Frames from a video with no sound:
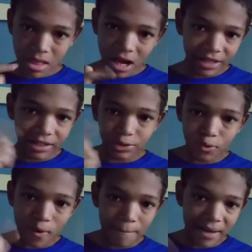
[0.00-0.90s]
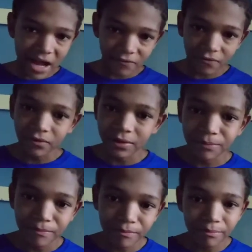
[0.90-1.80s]
I need to do a backflip.
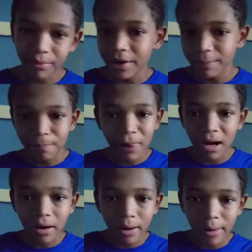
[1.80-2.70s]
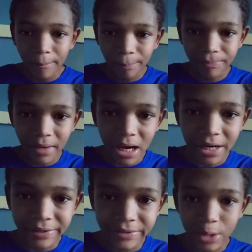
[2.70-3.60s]
Backflip. But um,
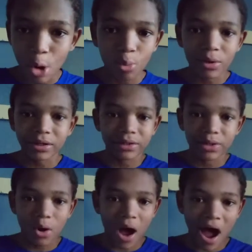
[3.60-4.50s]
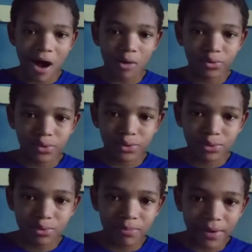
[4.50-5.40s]
I don't really know how to
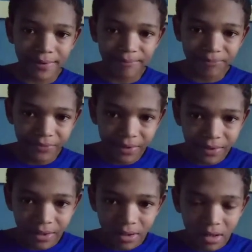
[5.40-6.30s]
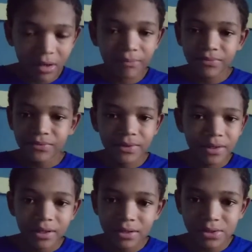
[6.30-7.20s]
do, but uh,
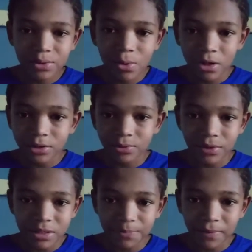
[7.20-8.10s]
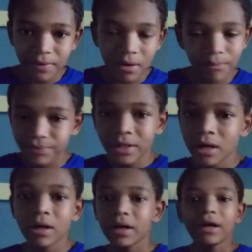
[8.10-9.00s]
it's too hard to explain. Uh,
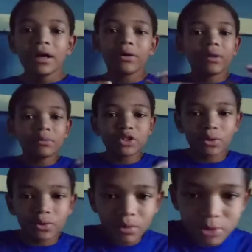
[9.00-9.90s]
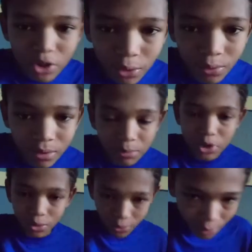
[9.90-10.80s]
here, let me show you. Let me show you. Let me
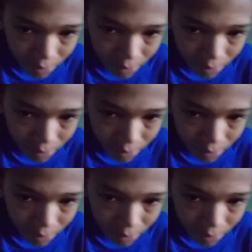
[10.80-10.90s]
show you.